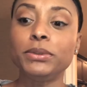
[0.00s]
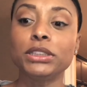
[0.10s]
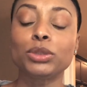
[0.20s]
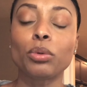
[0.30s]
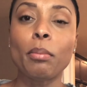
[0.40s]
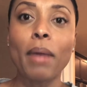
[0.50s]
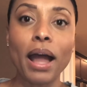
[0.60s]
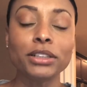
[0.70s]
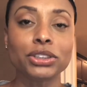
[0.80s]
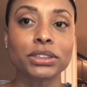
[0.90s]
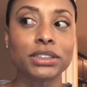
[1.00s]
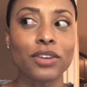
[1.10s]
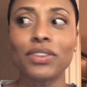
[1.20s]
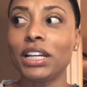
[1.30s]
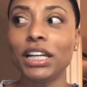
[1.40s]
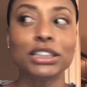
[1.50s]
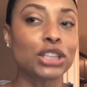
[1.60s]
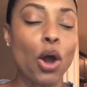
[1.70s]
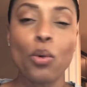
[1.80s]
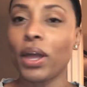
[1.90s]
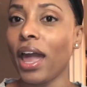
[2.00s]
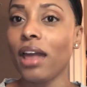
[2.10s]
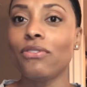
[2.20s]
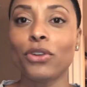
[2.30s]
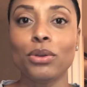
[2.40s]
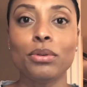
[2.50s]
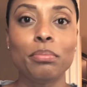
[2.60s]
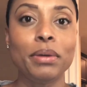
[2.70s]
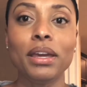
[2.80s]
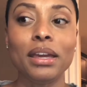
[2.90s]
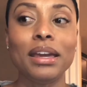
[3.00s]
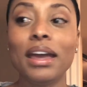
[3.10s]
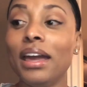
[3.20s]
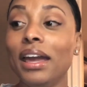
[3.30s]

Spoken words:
just remind yourself that it's okay for you to be